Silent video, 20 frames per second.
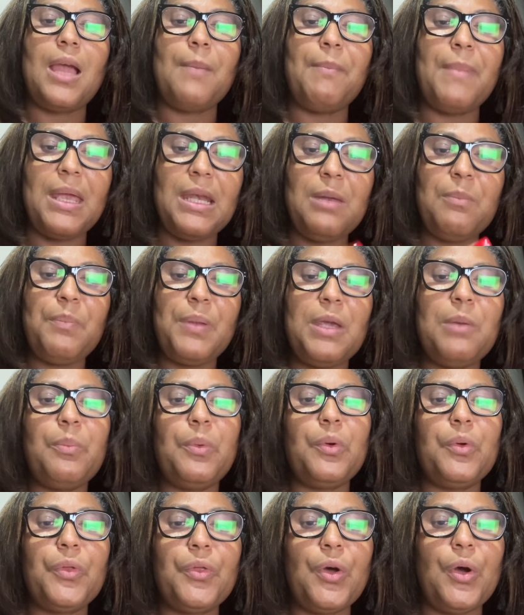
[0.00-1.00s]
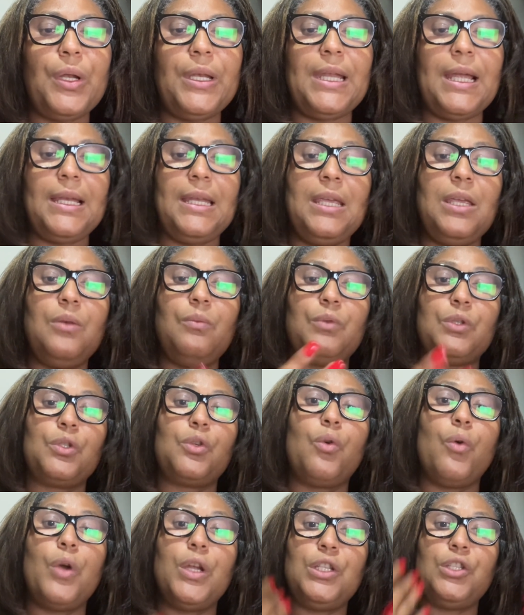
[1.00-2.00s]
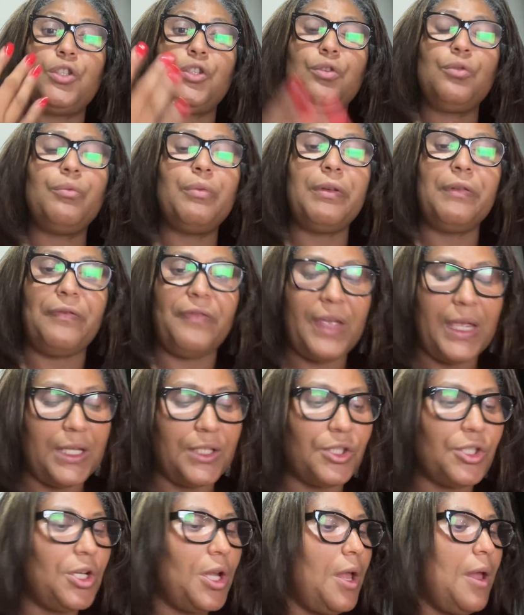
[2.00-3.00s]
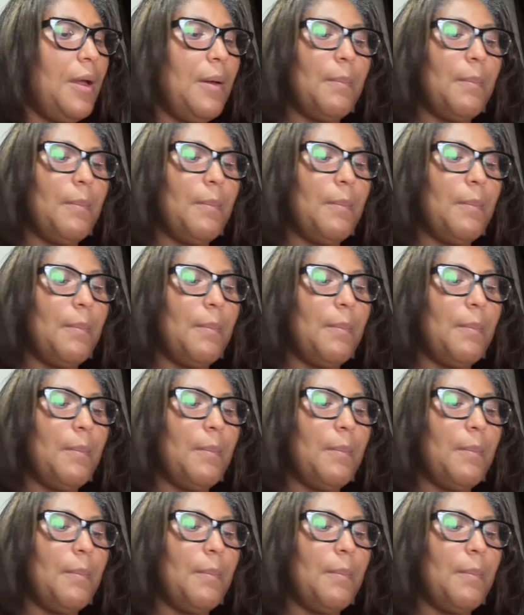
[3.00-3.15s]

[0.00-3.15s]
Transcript: Many people thought that he was going to revenge,